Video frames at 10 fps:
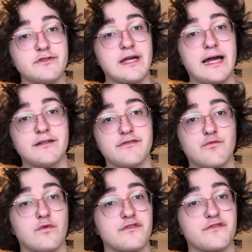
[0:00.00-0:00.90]
It has
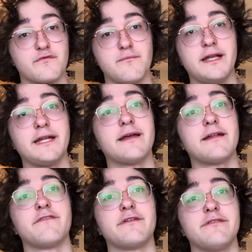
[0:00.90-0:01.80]
words from many
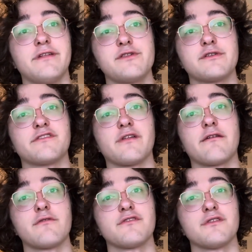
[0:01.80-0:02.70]
native and indigenous
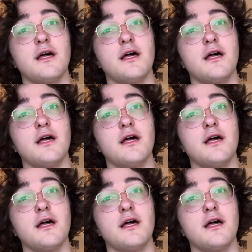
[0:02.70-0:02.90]
languages.